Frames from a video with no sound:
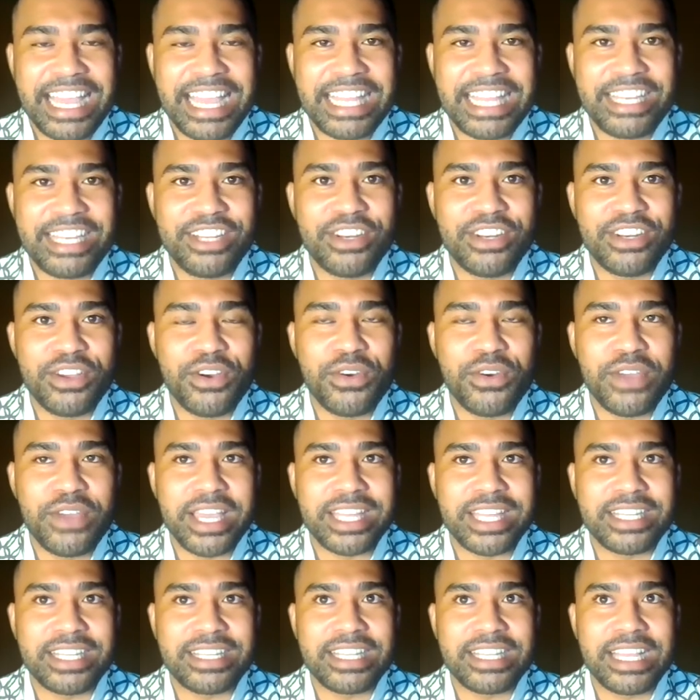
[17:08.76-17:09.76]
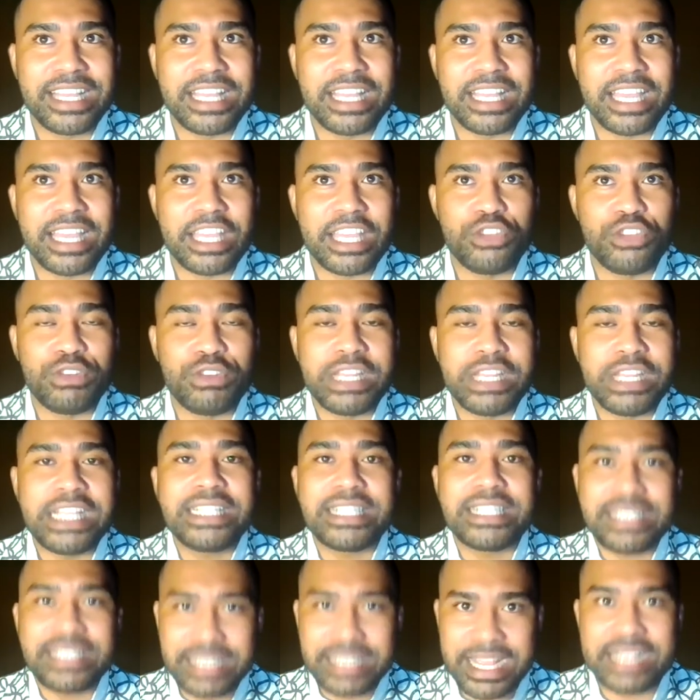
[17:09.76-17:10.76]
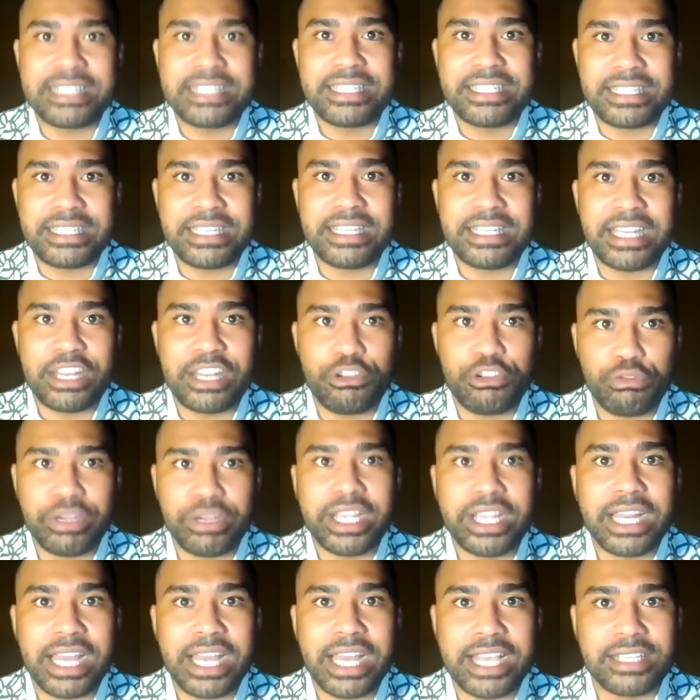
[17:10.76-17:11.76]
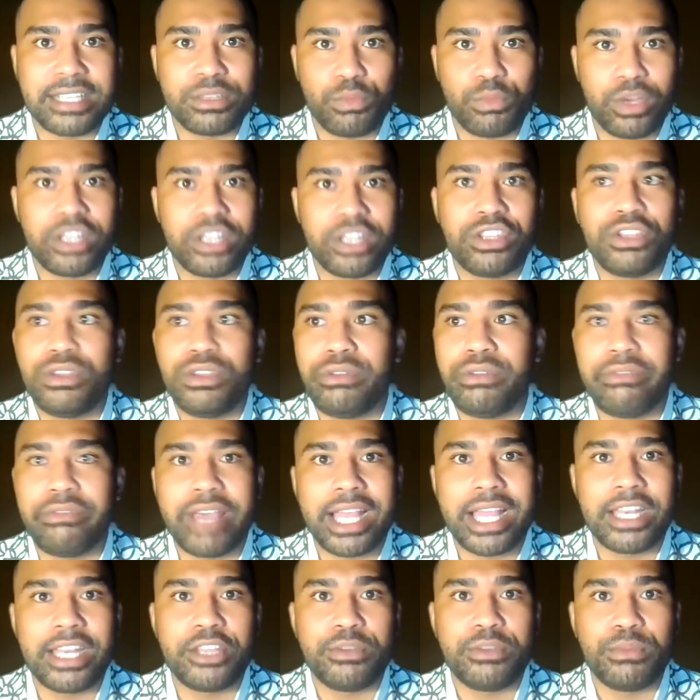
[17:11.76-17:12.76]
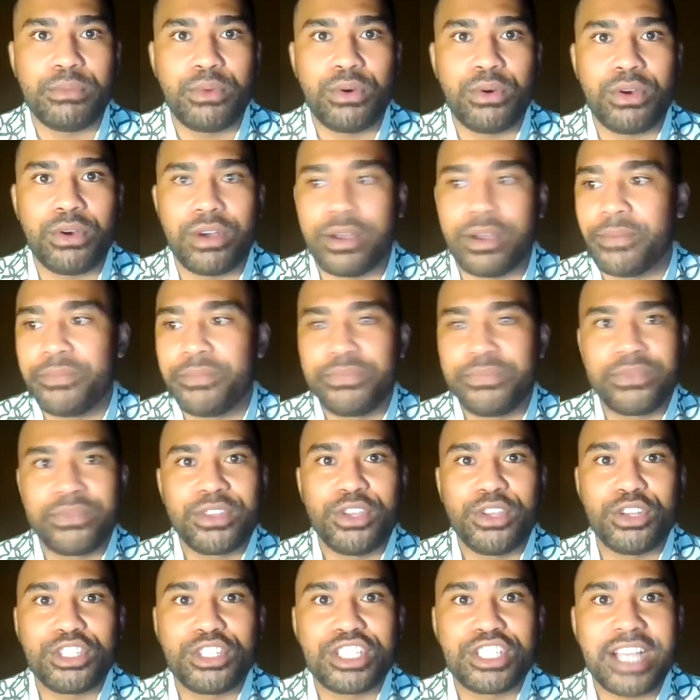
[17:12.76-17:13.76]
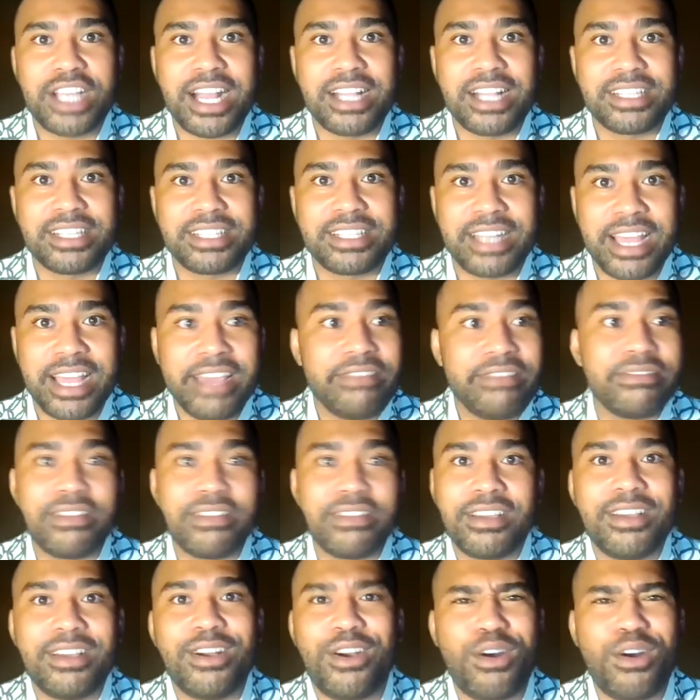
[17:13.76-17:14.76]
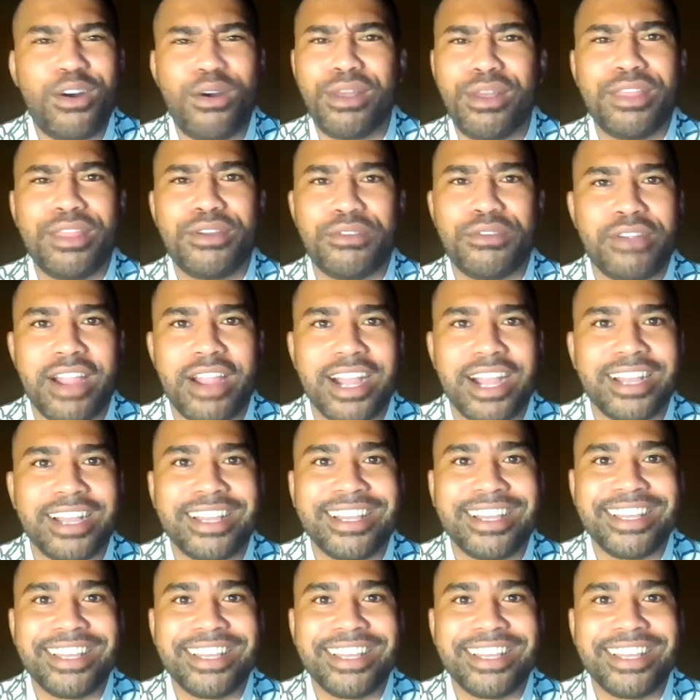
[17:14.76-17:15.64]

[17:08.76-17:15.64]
And you know, you need to stand still and realize, what do you value more, your child's life or the rug?